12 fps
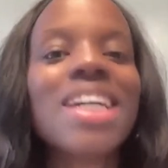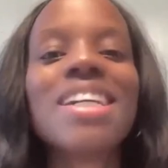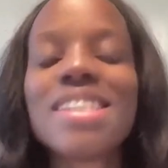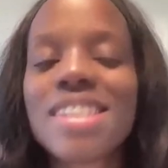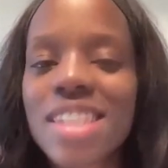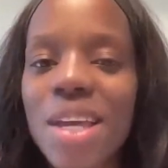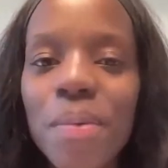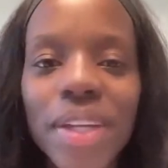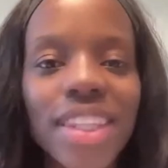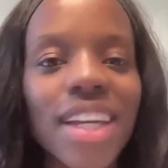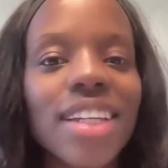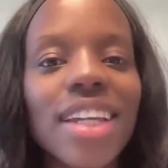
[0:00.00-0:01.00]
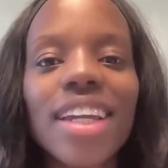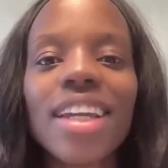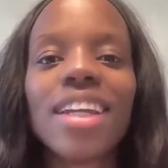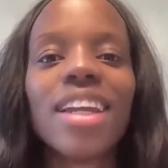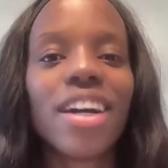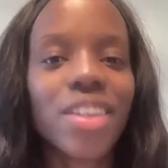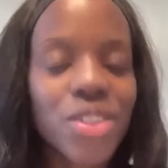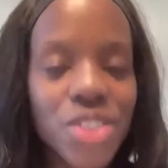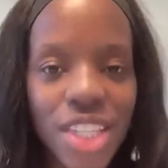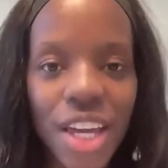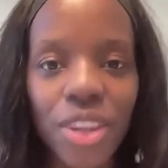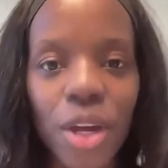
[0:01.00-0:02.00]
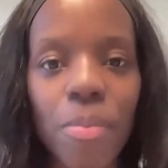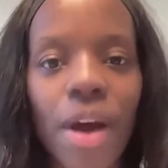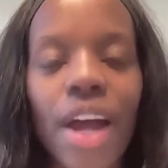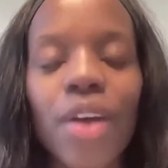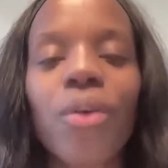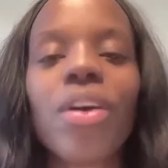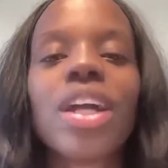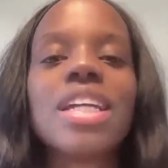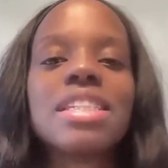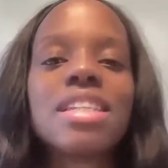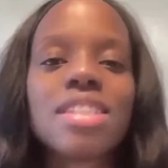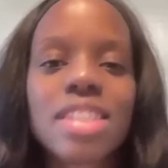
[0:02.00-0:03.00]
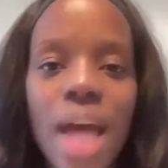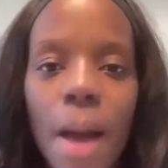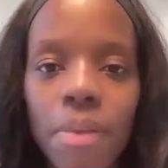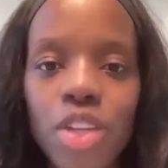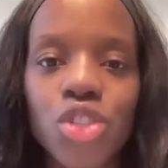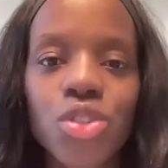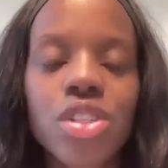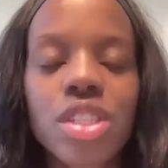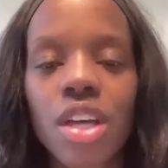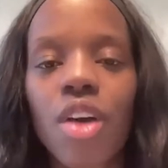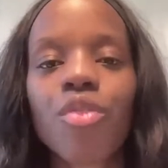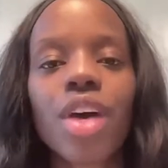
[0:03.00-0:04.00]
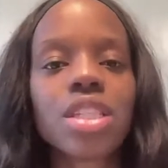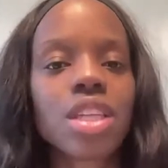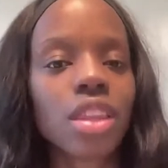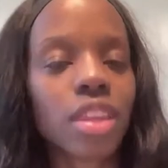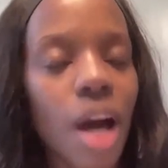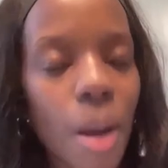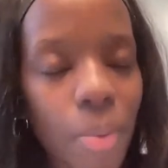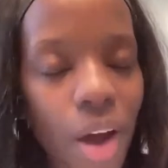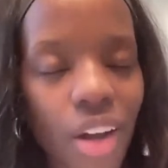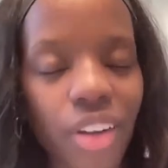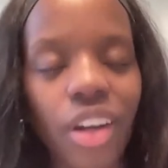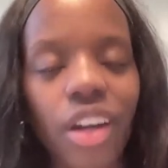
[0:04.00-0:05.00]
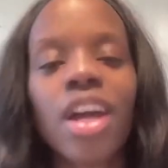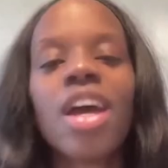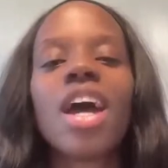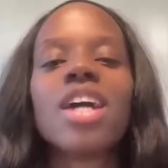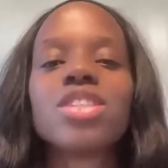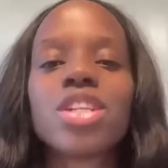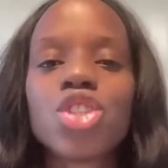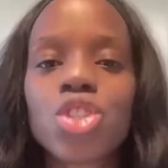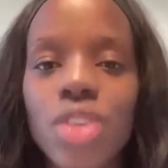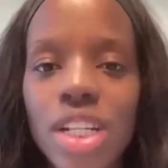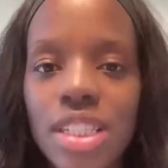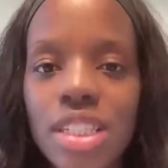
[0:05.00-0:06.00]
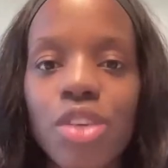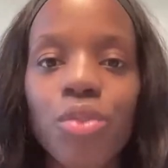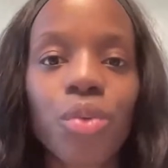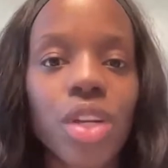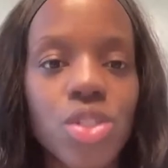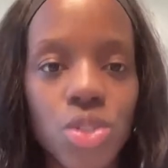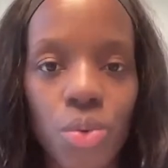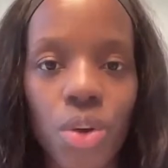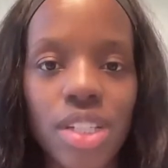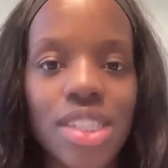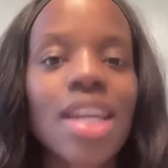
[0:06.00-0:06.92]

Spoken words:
see what they need, understand their priorities, establish yourself as a thought partner, as a trusted resource